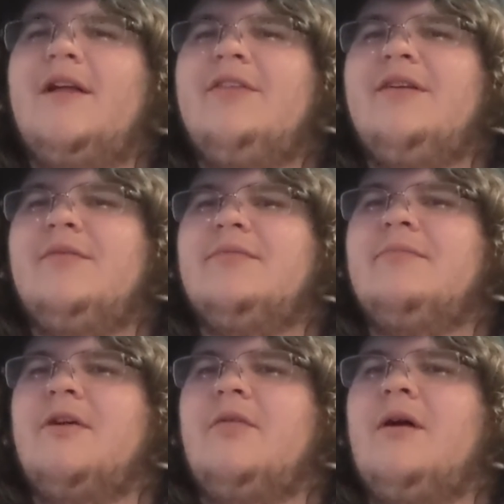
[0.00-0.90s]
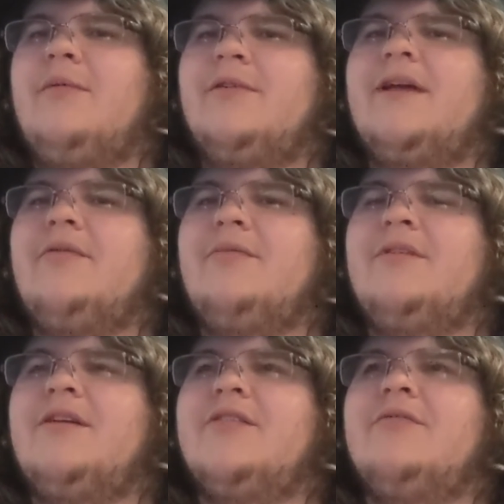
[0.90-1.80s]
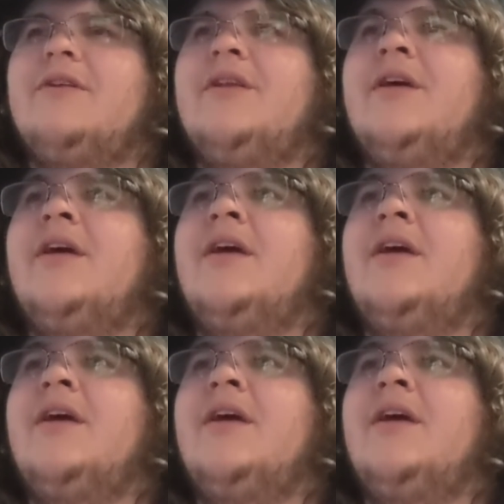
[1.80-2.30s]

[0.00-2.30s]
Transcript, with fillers: I think, with Mark Wahlberg. That would be the other one.